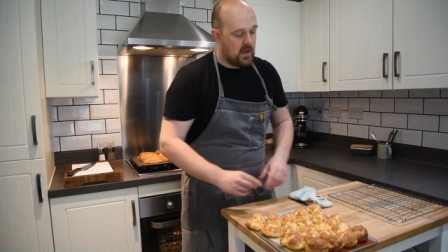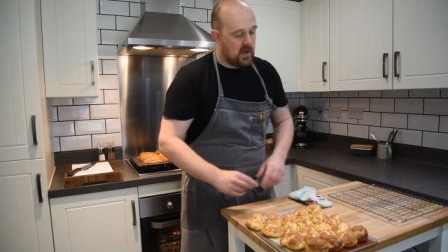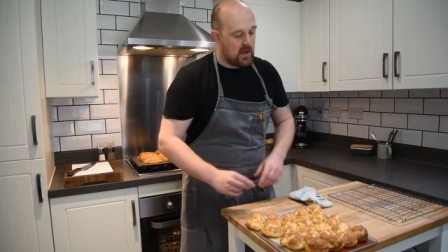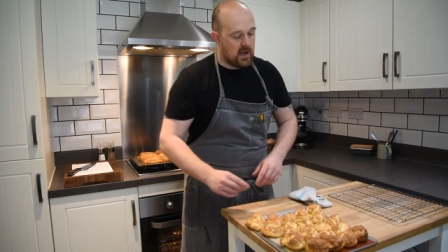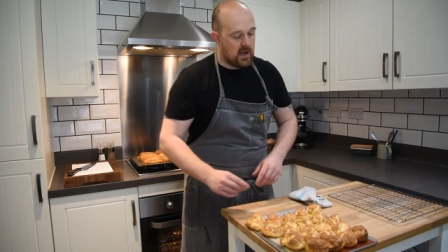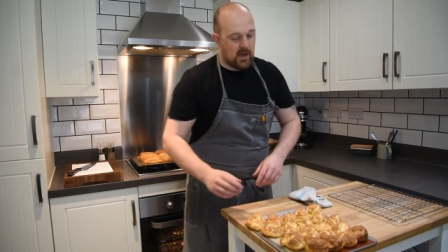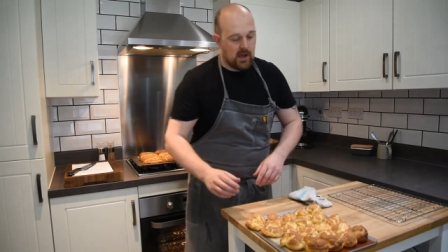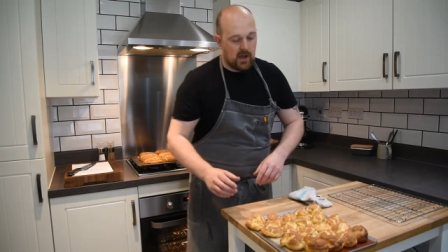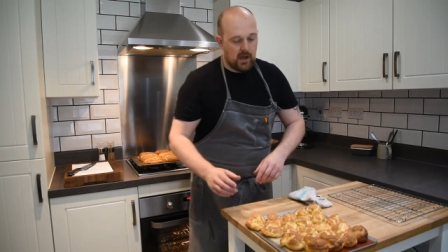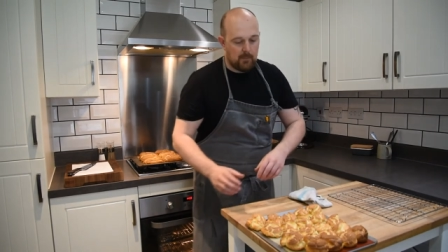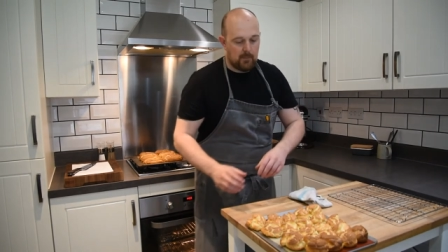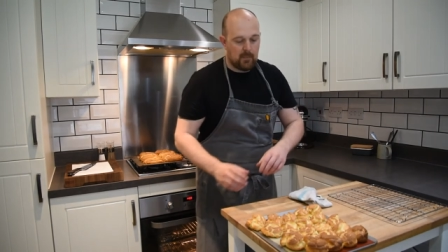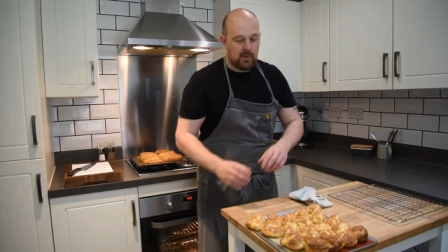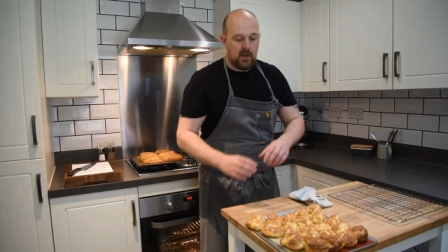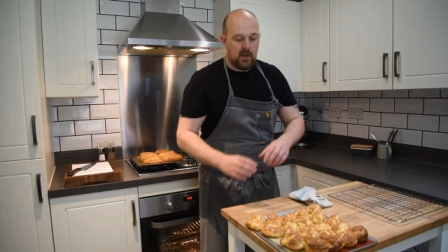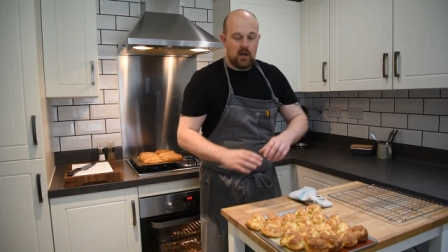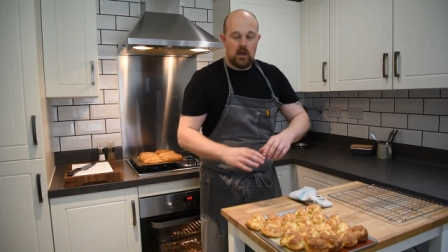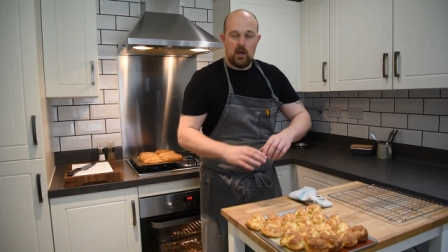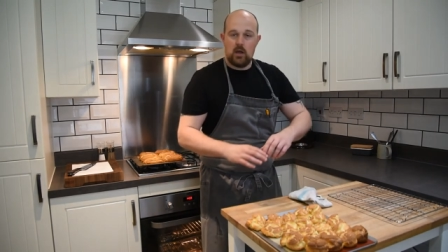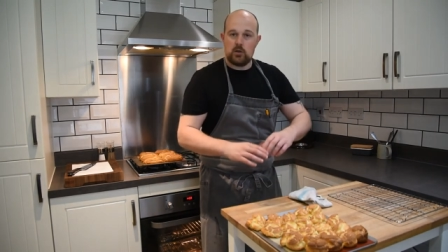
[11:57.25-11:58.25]
Um,
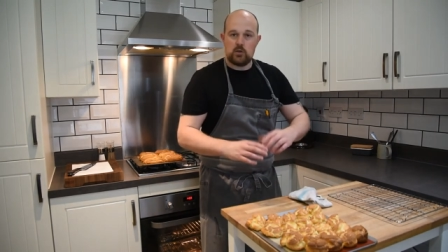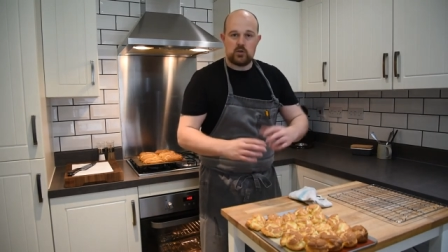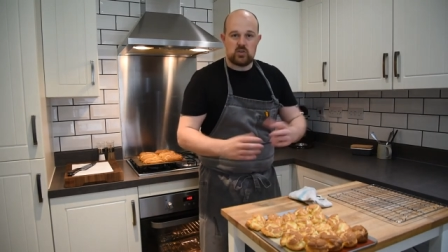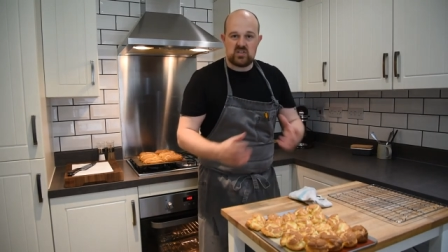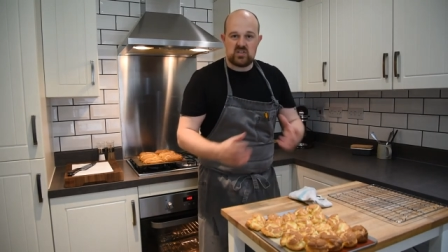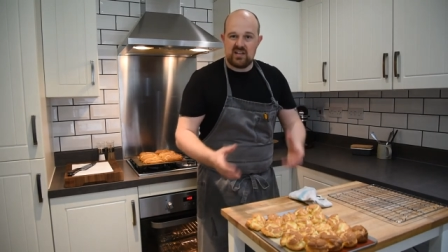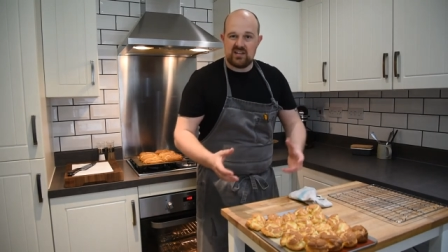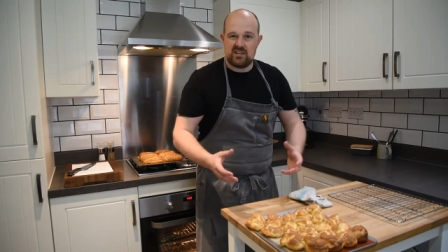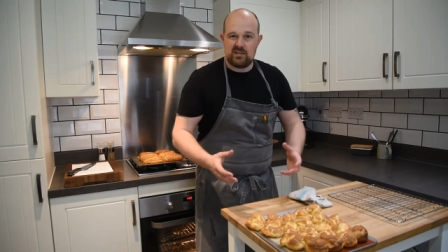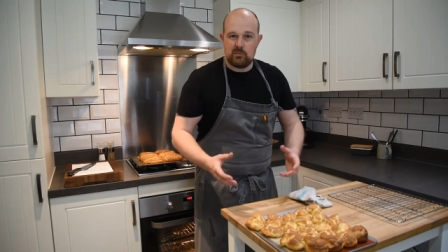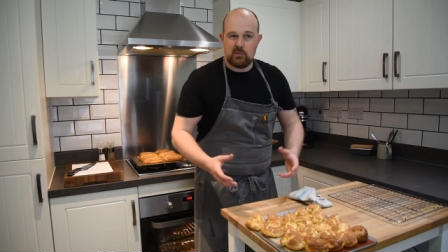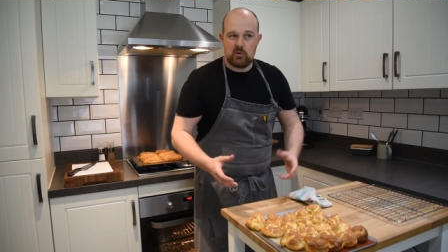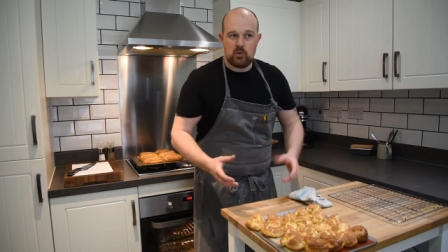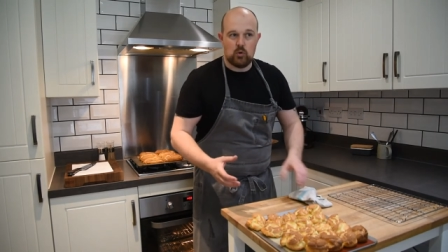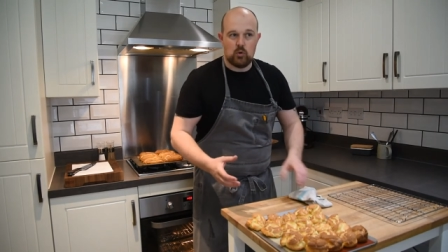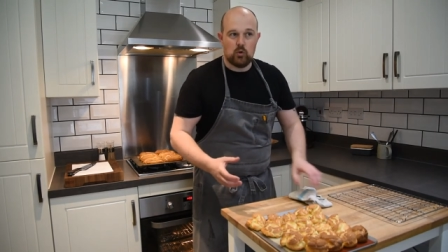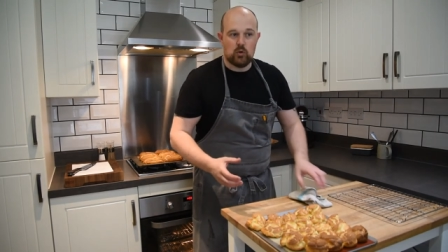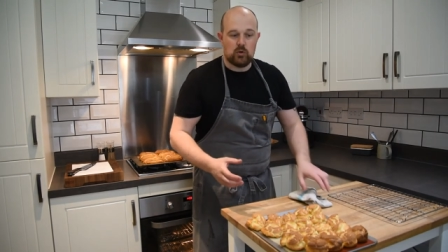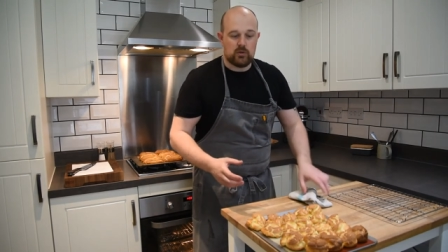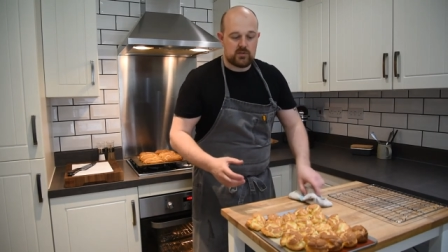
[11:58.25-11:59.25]
just let them
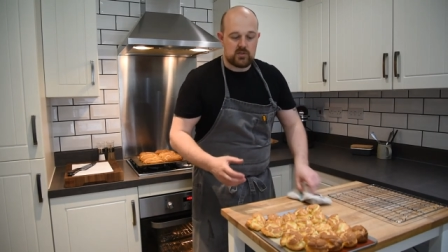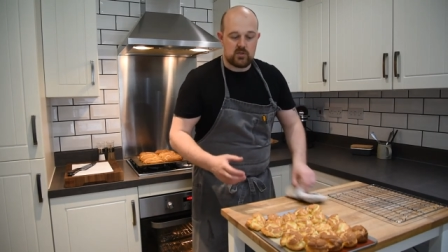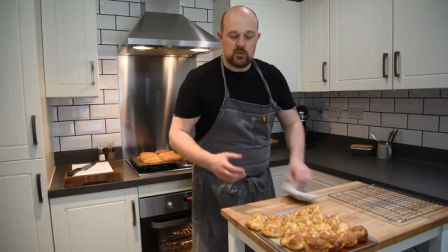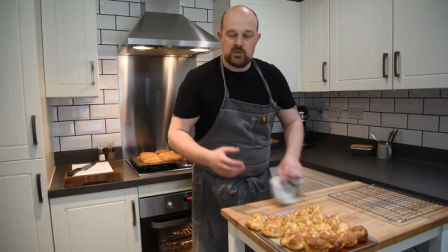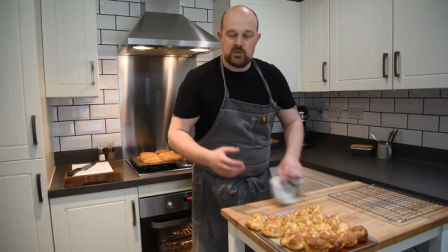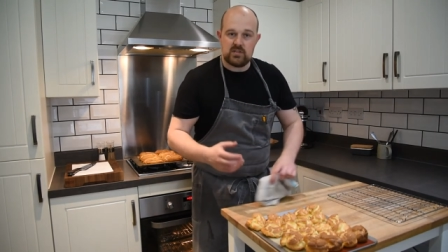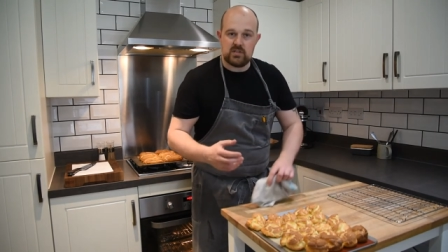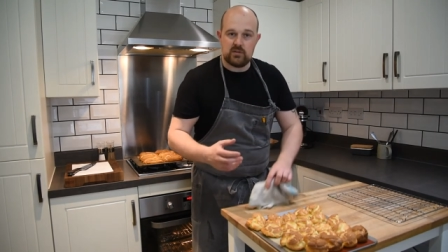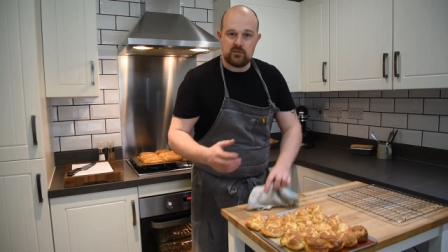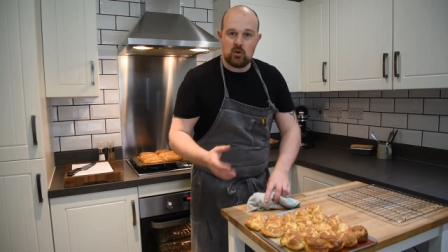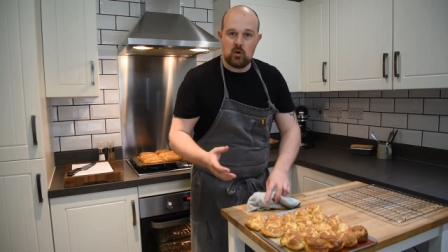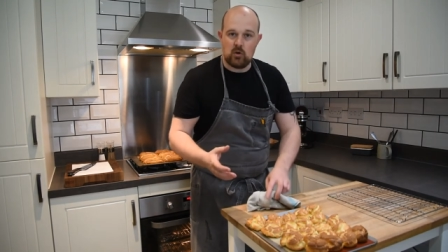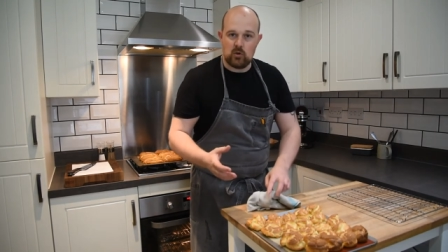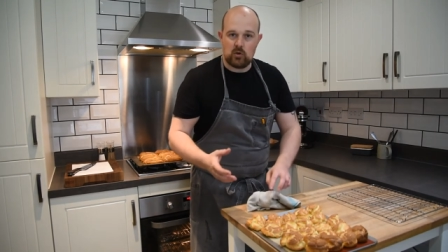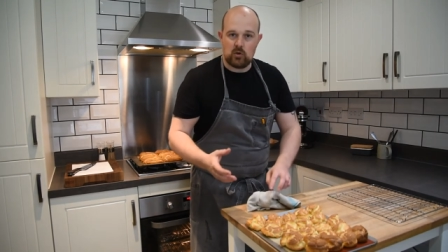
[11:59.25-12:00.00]
cool. As soon as they've gone